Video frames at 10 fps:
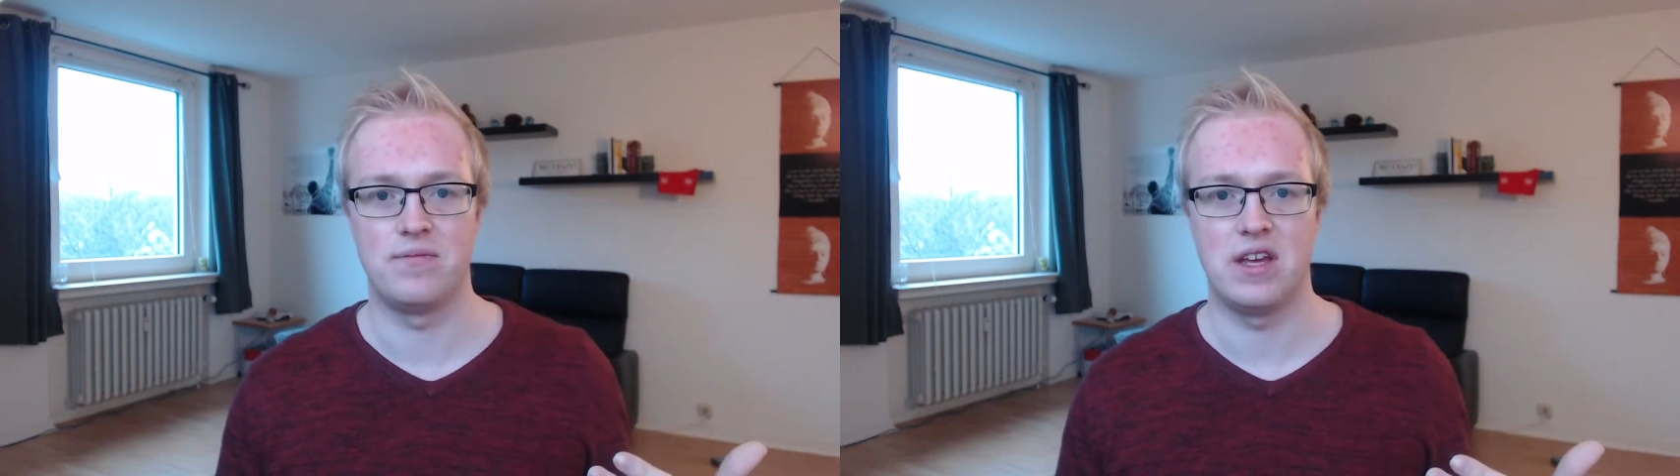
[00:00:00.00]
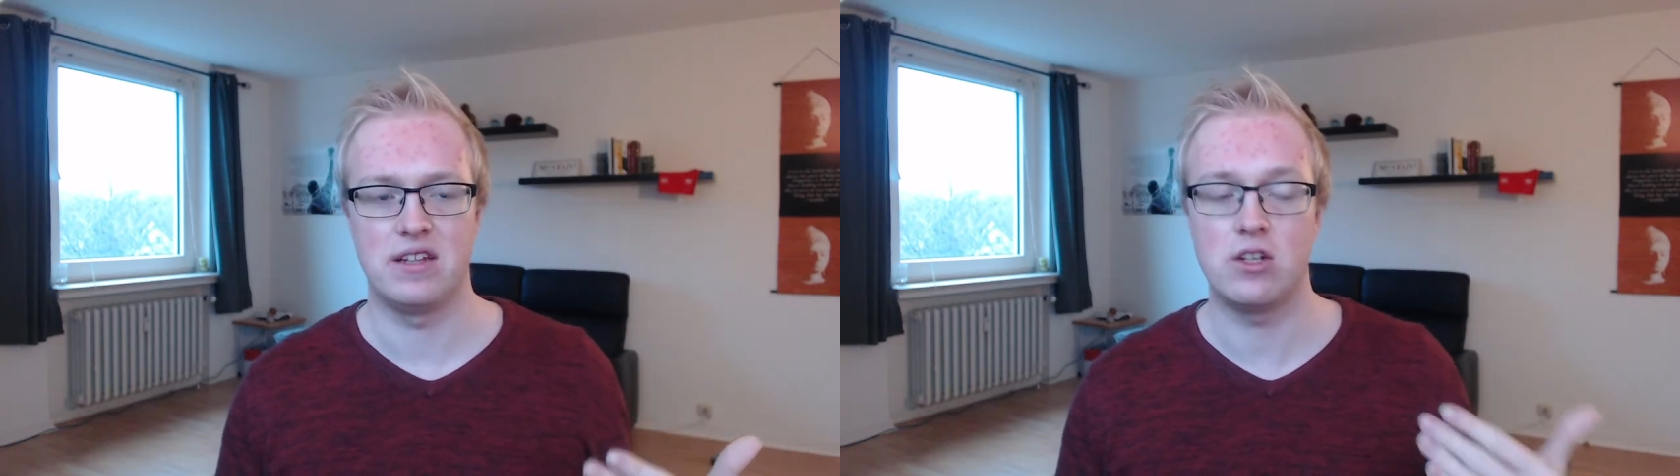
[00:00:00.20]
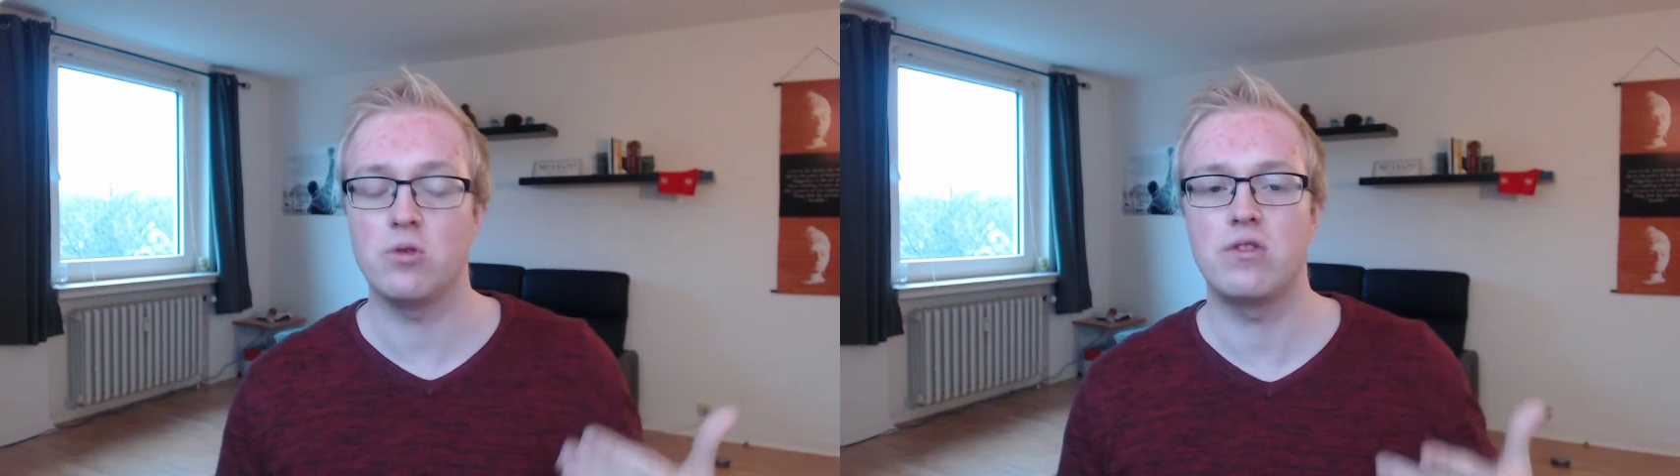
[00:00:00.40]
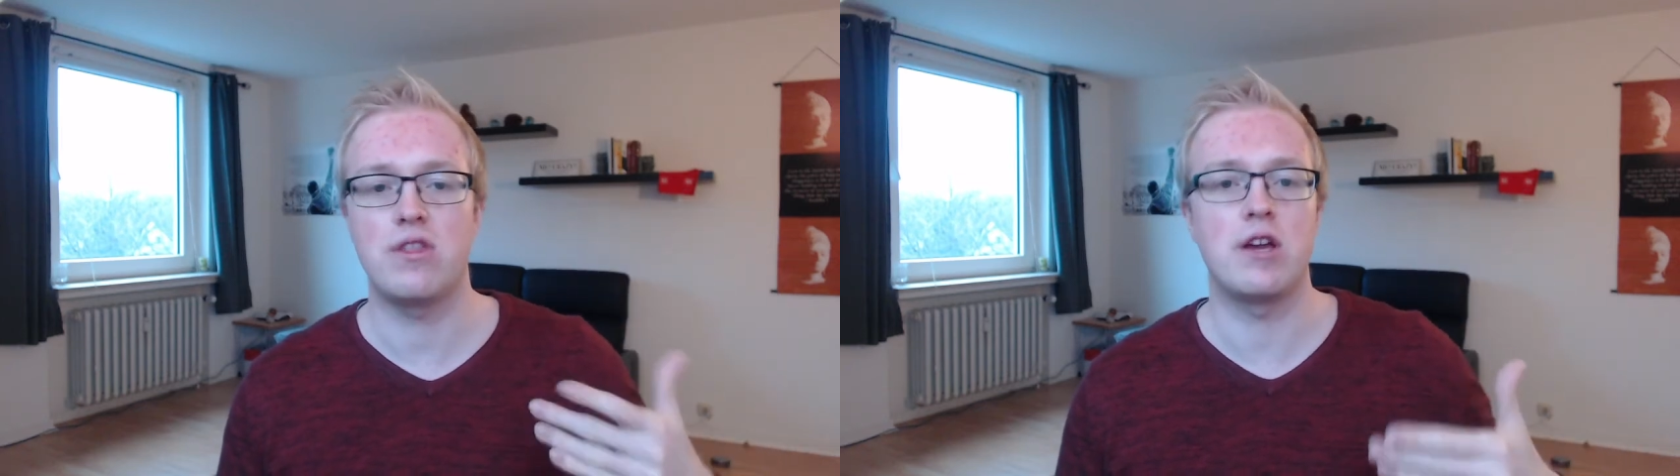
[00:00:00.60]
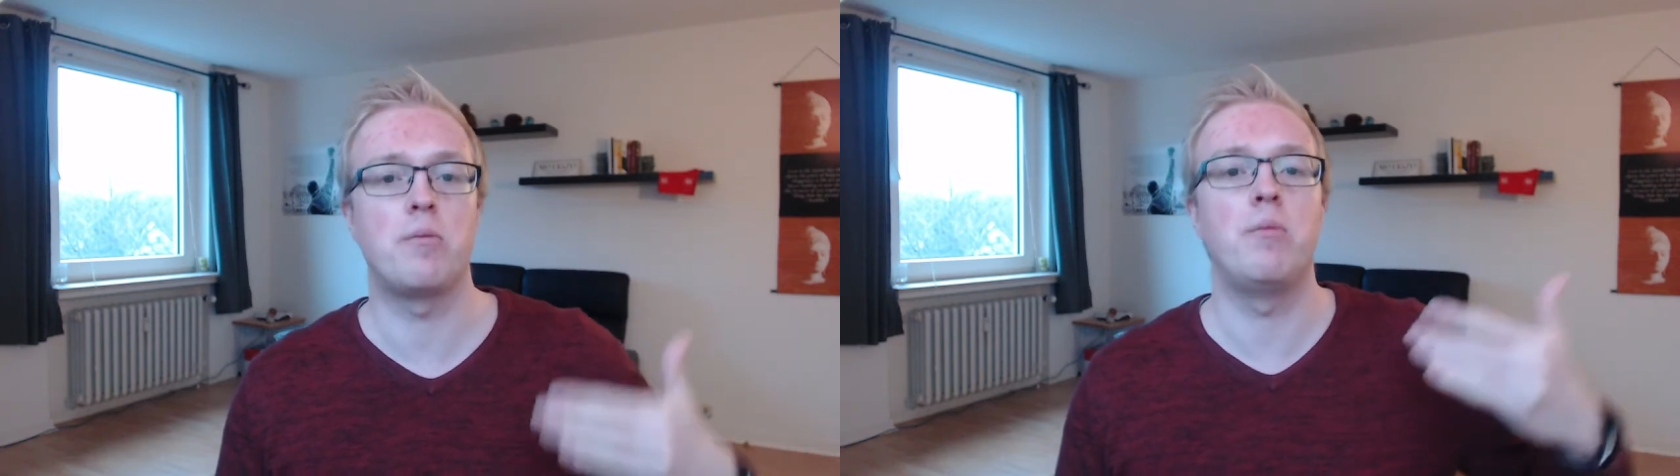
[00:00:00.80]
They don't
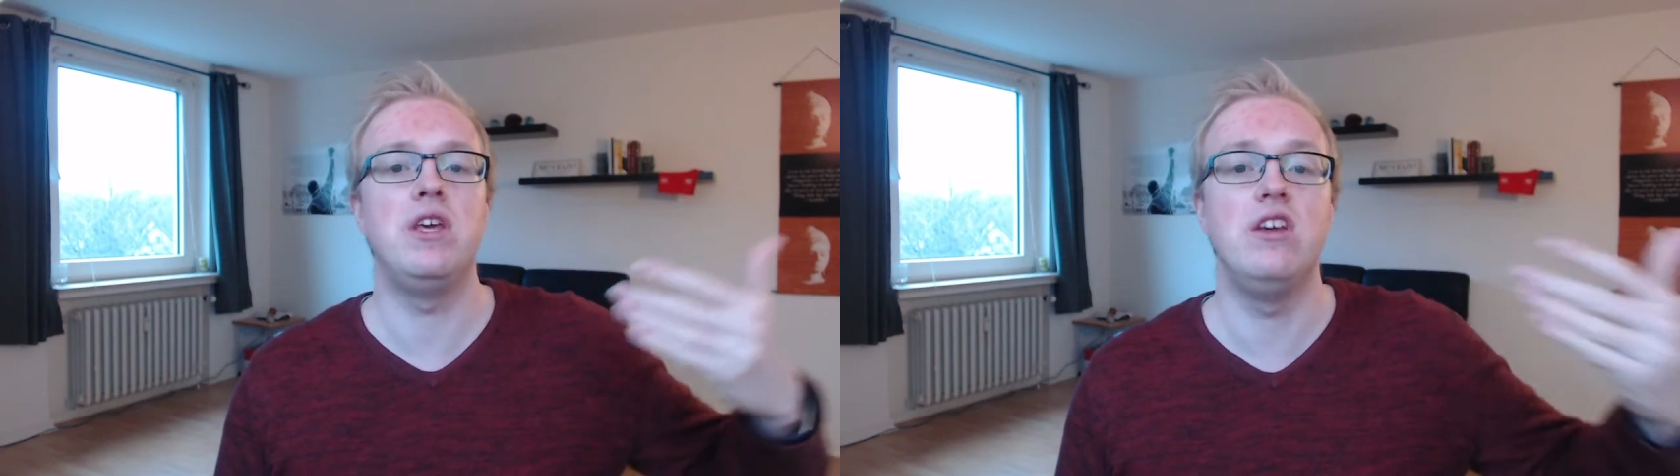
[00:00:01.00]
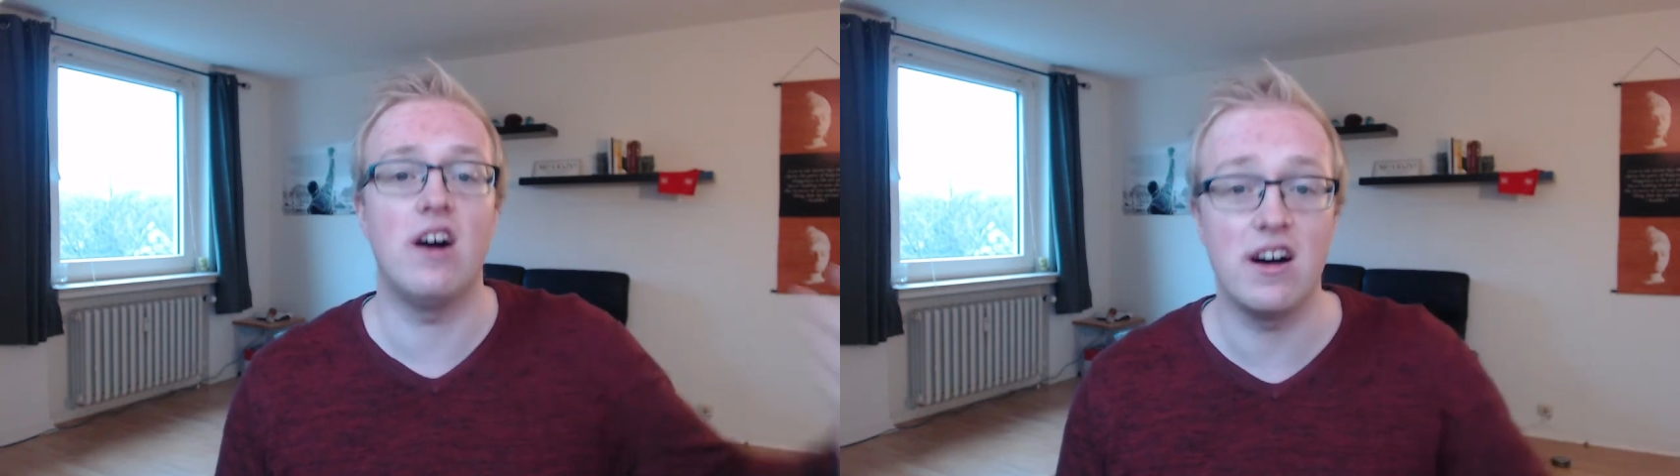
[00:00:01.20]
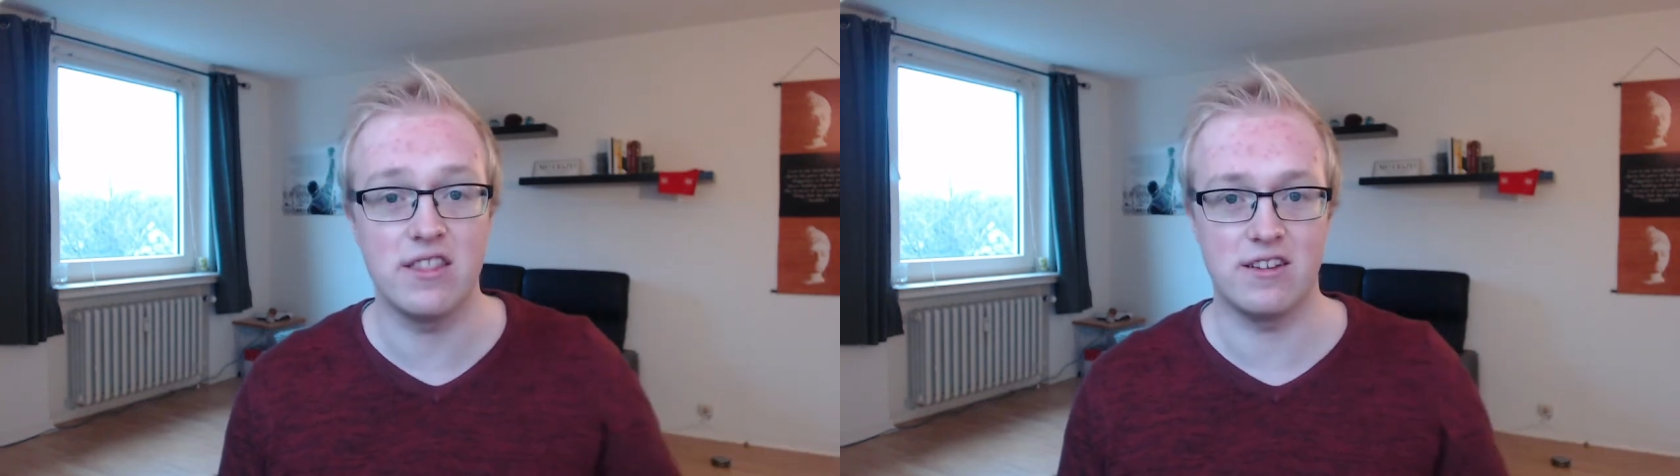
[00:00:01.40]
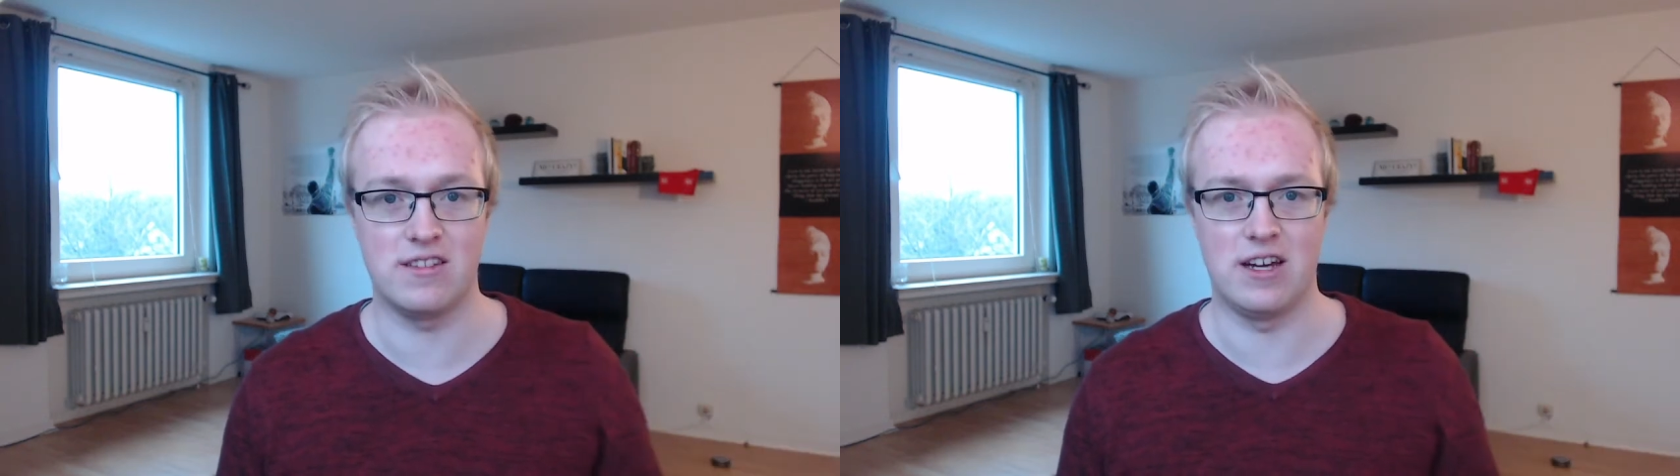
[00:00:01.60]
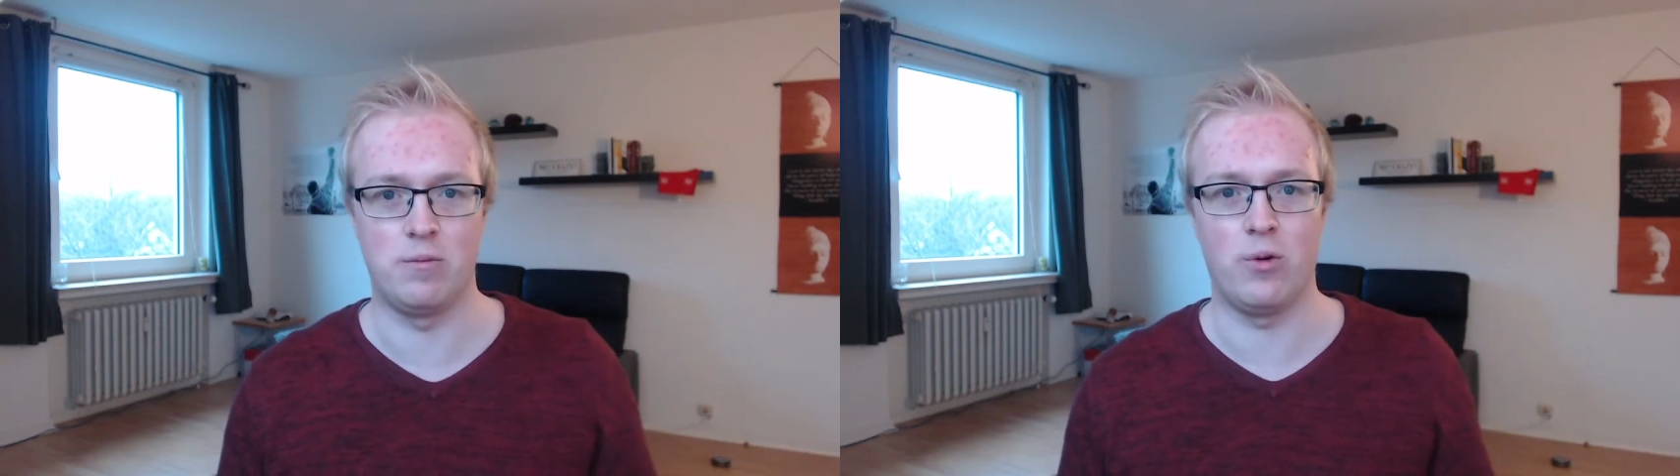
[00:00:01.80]
think beyond
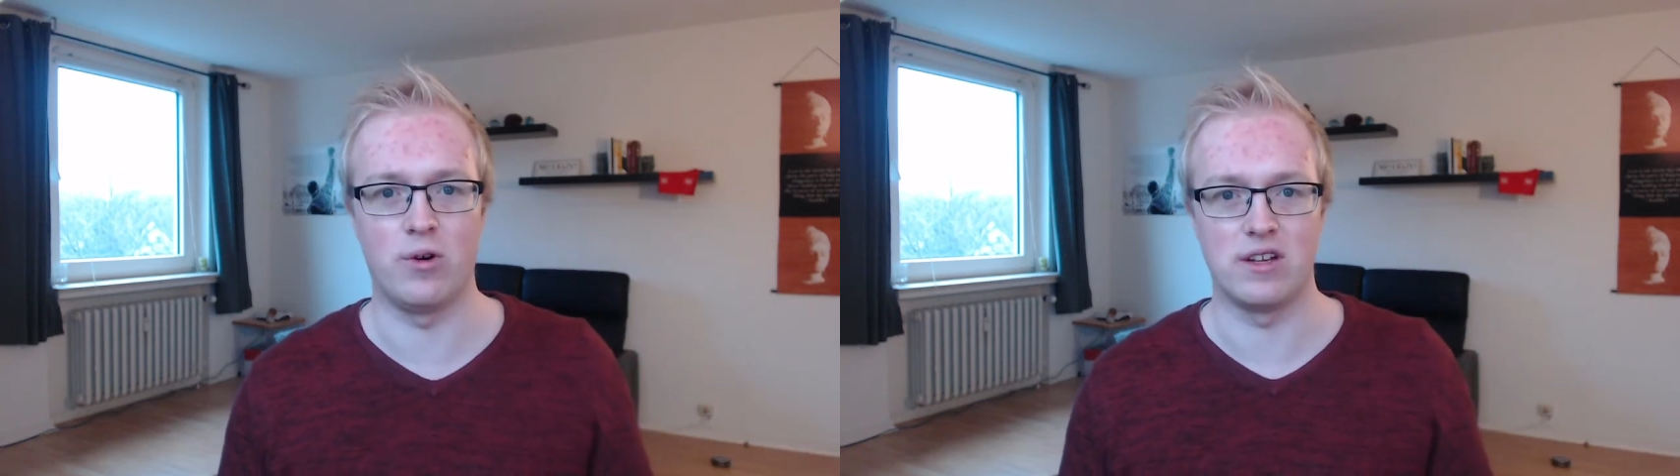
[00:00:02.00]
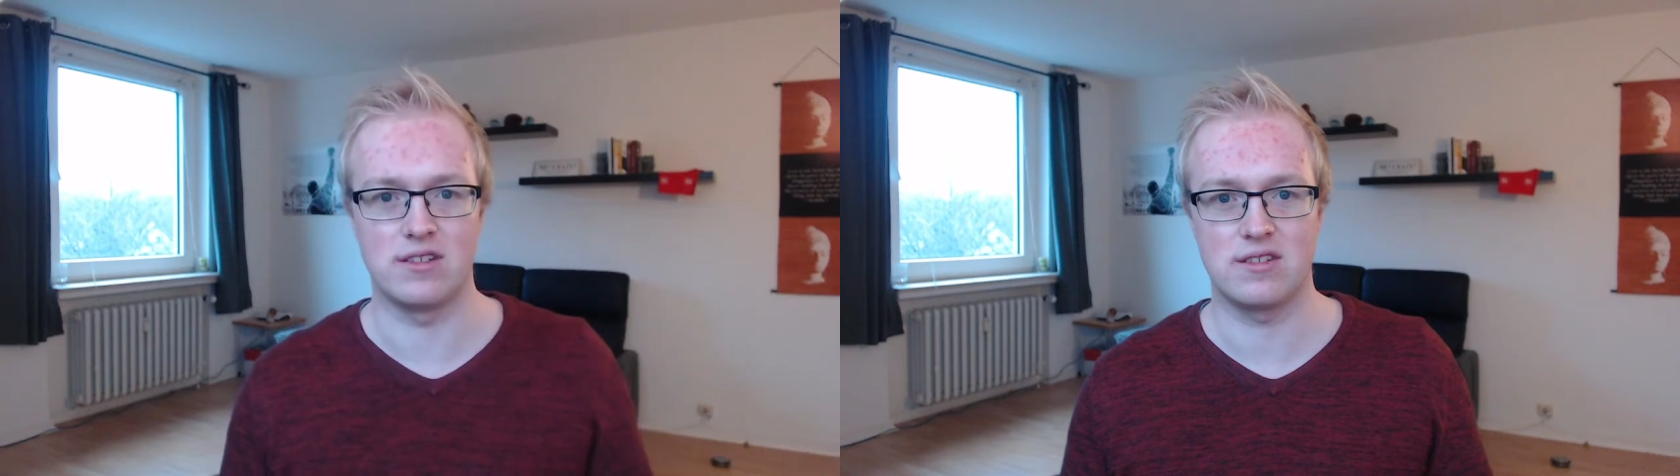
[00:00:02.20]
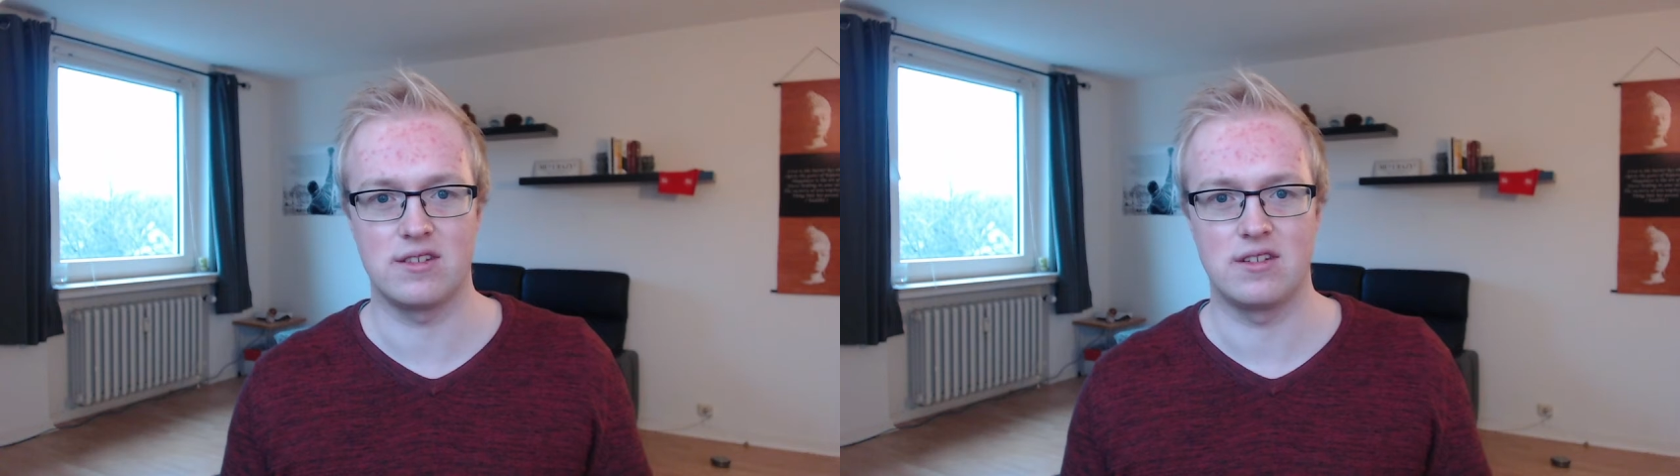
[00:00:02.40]
that point.